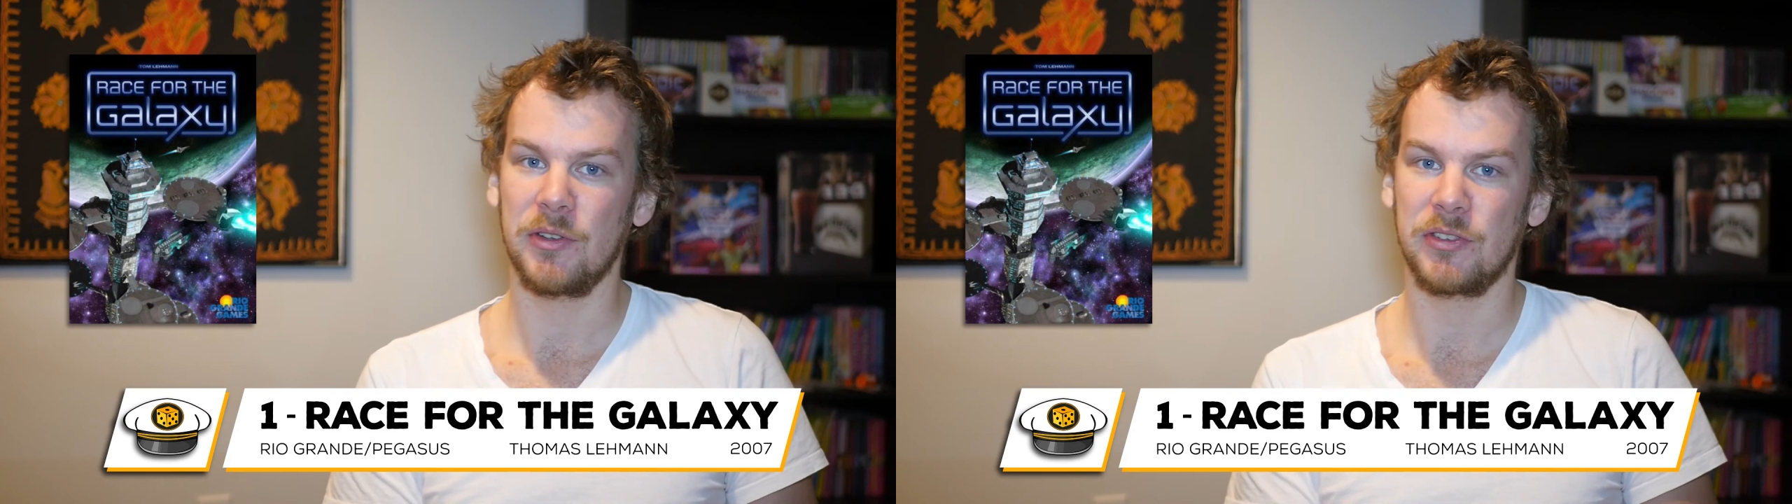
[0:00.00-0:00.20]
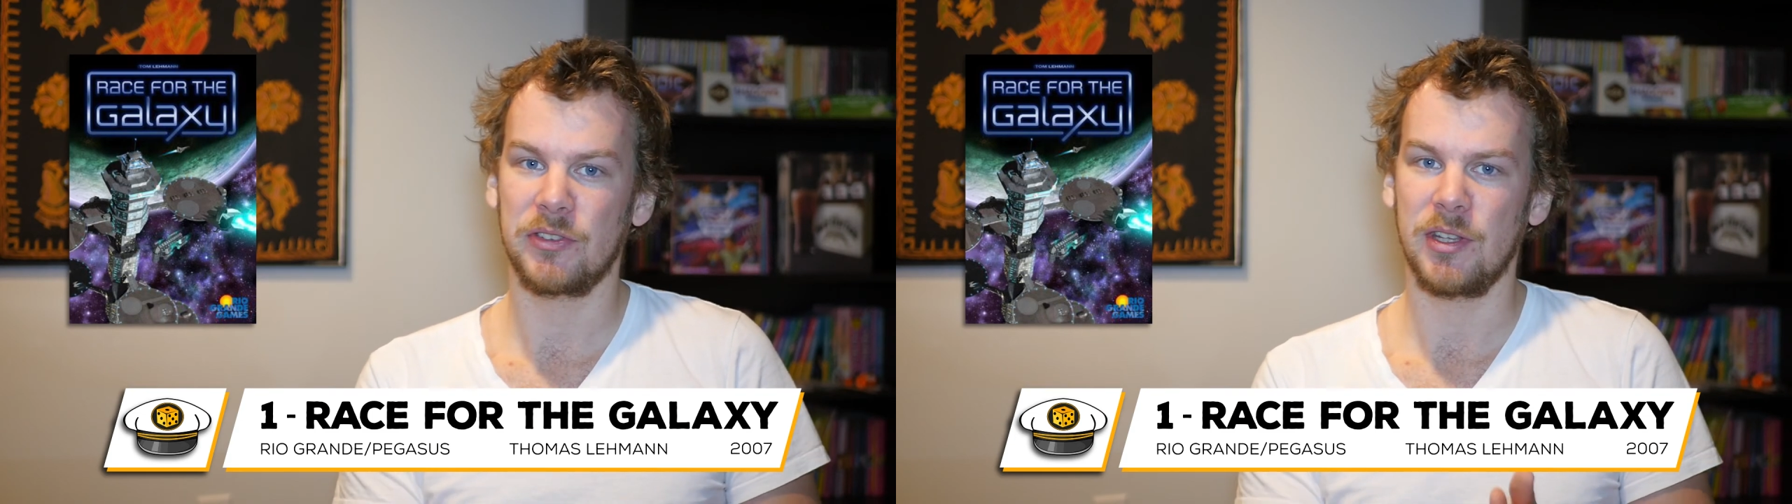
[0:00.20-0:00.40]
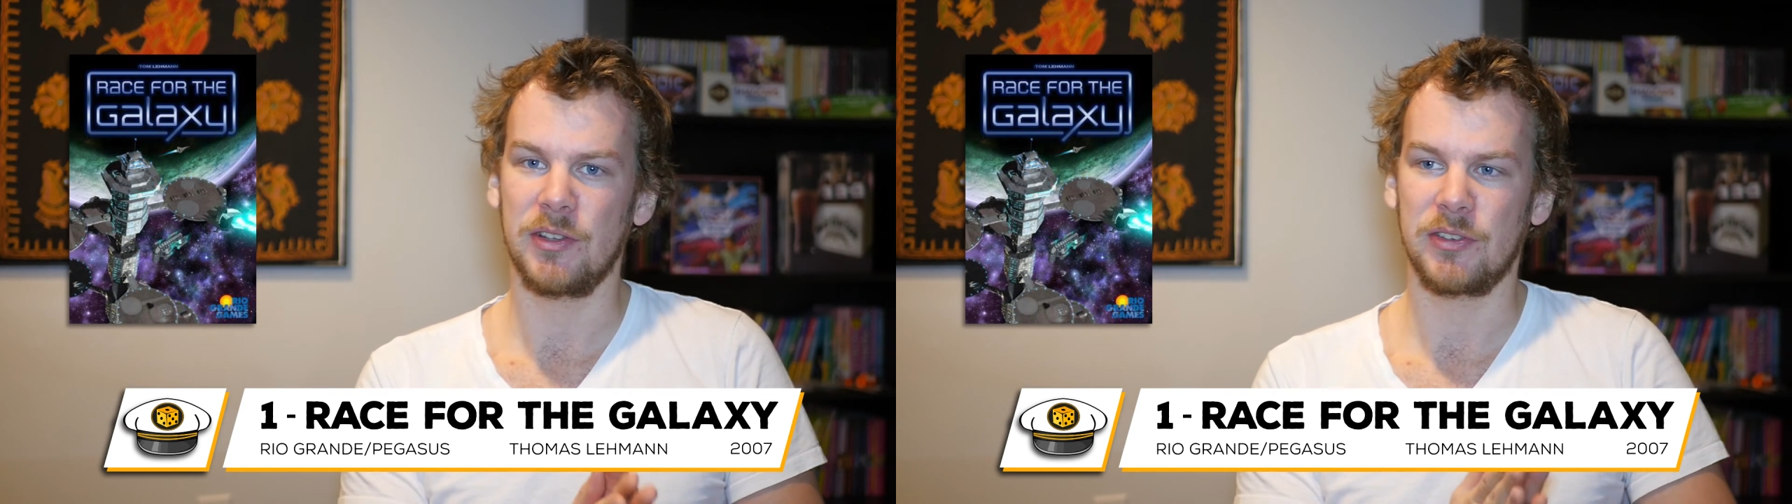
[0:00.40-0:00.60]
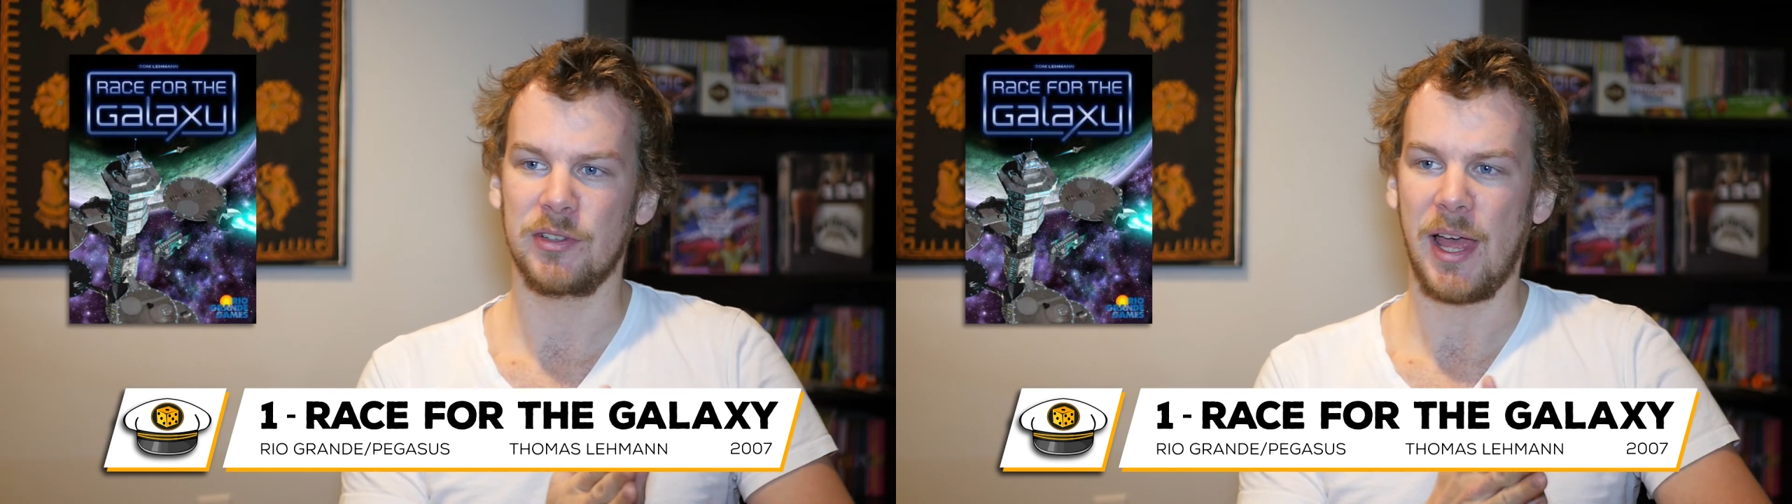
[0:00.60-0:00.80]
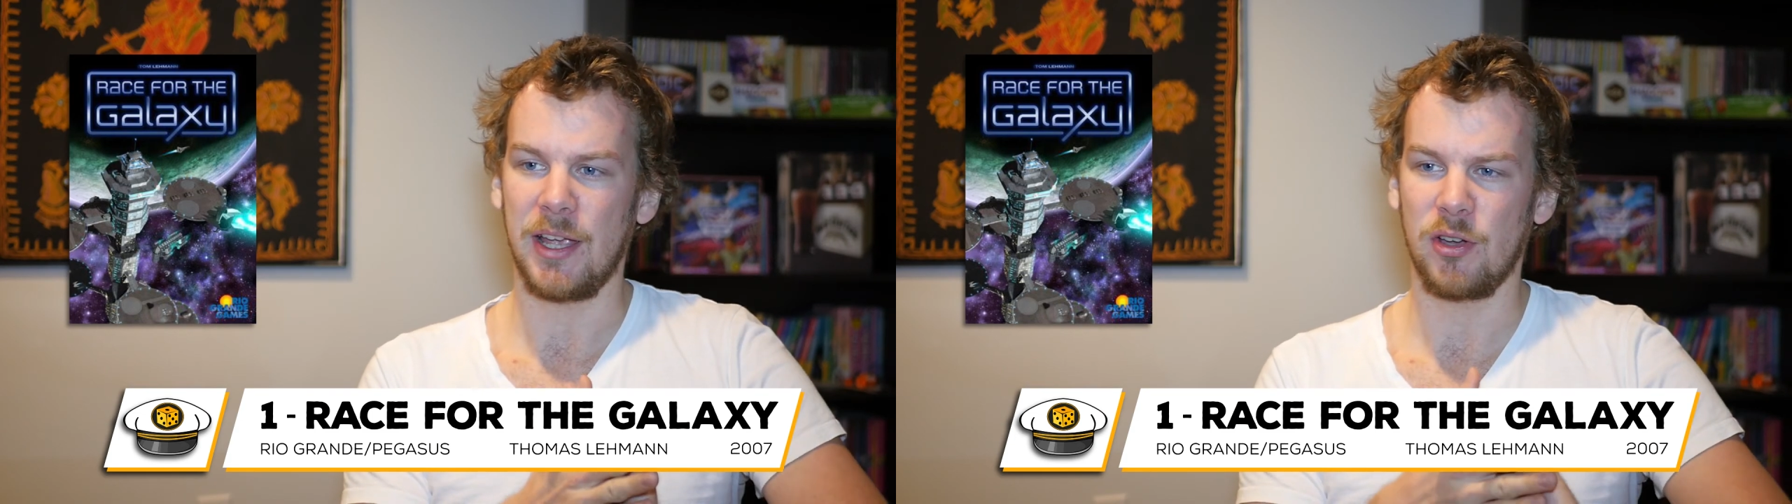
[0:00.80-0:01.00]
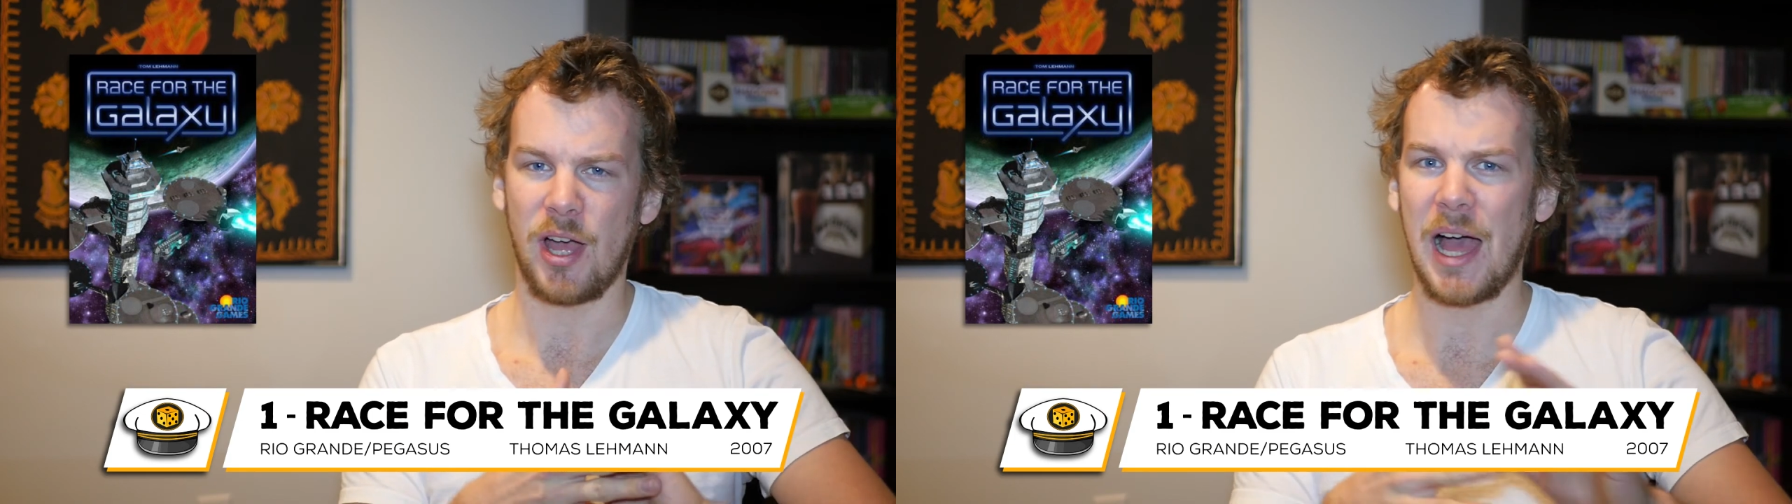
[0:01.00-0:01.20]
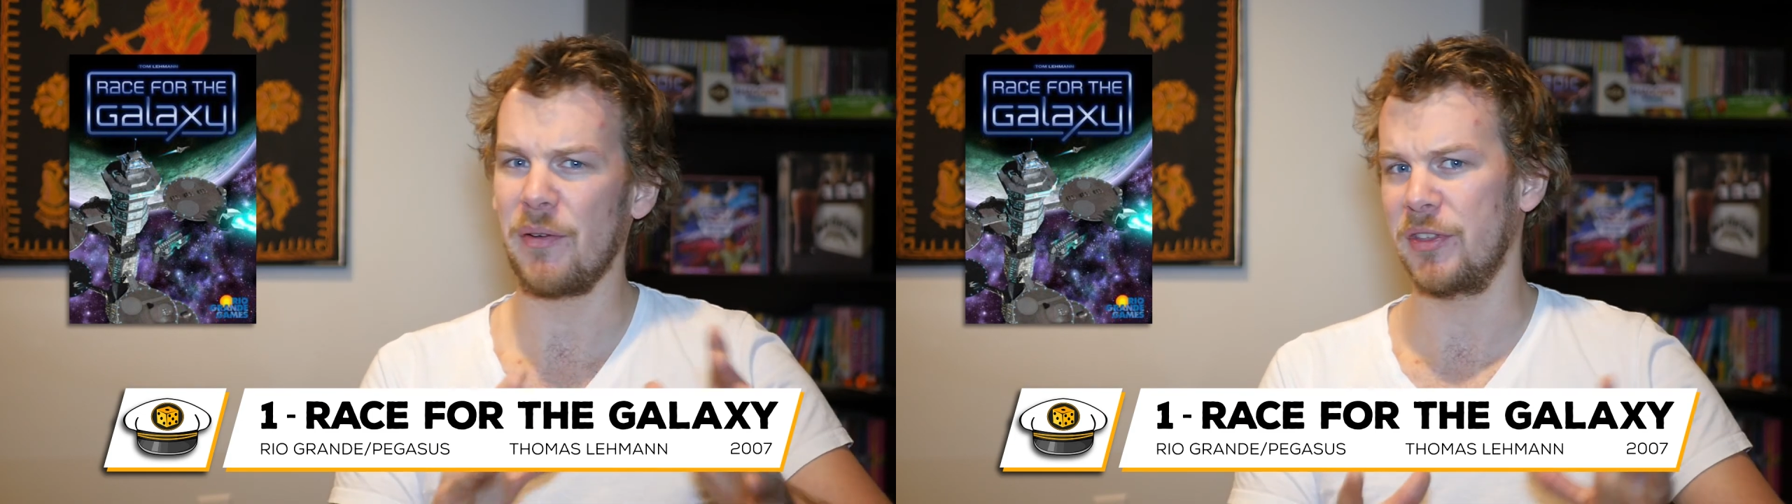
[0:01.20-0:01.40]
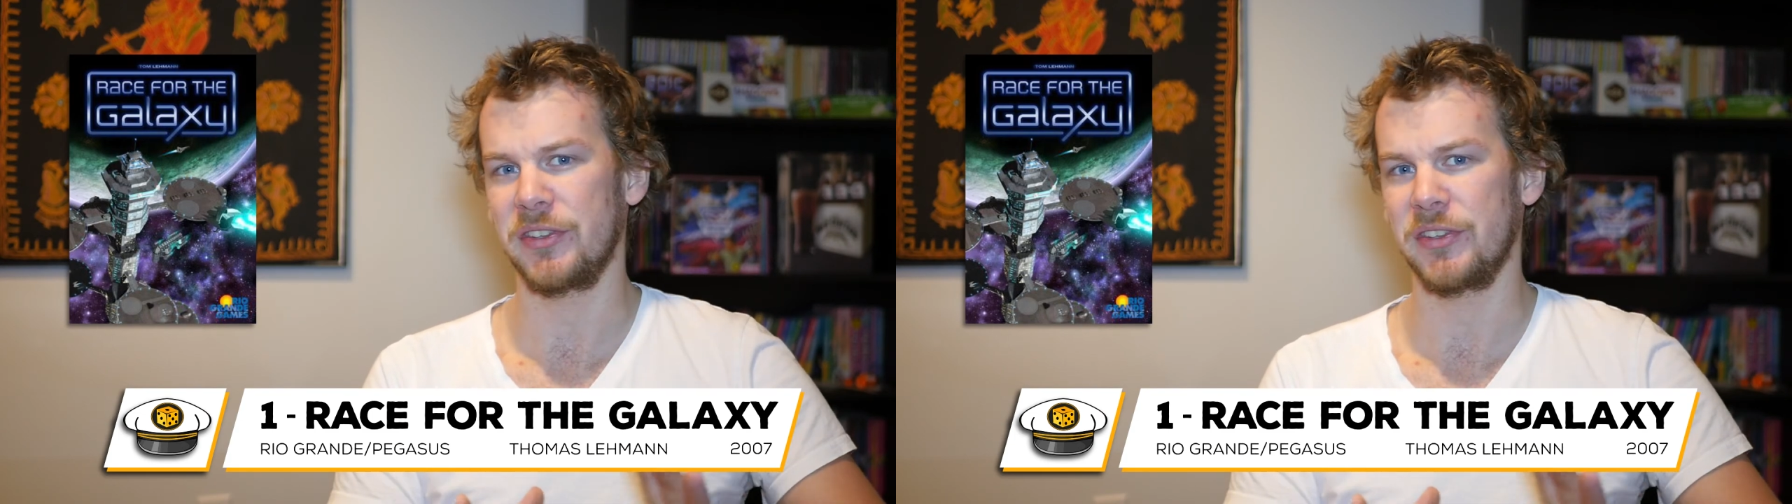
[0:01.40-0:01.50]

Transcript: it's like half